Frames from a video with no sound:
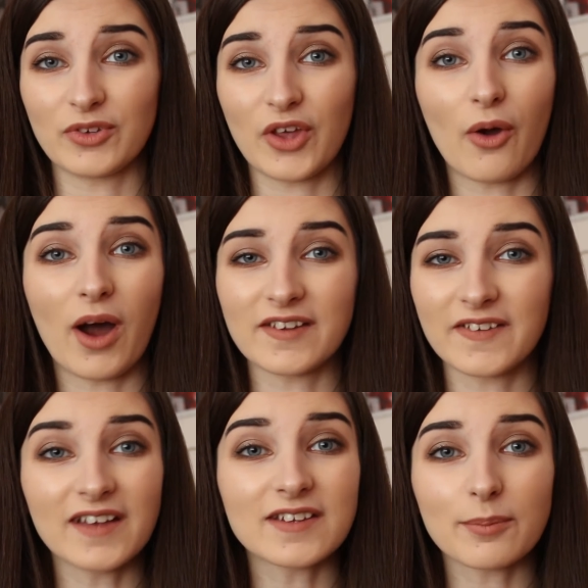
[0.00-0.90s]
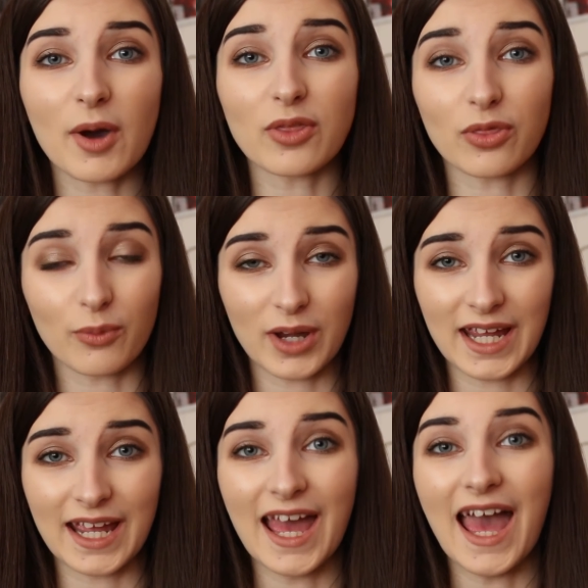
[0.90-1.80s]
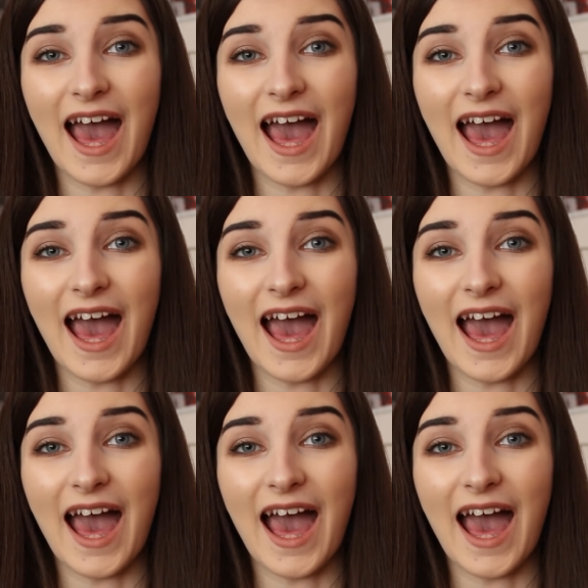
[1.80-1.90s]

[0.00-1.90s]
So I decided to buy 3,